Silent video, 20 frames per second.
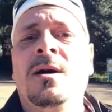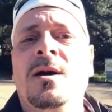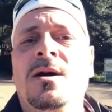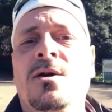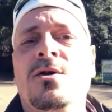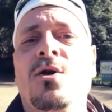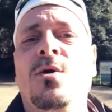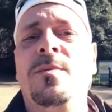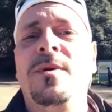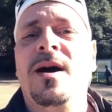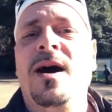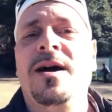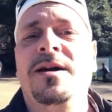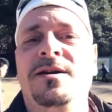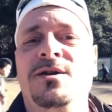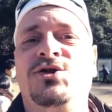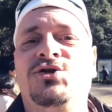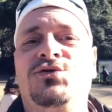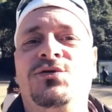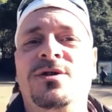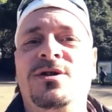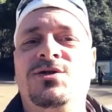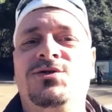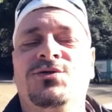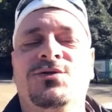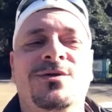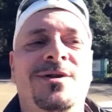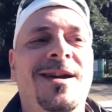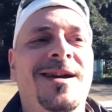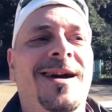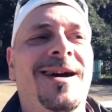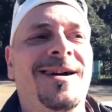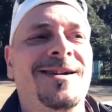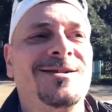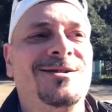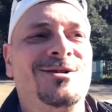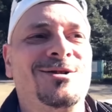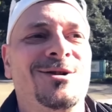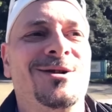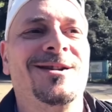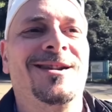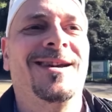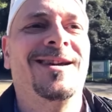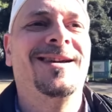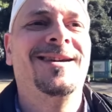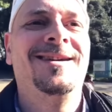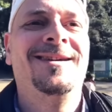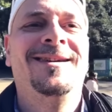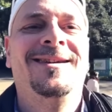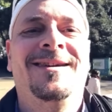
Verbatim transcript: Go behind a tree, Drew. Yeah, I should, eh?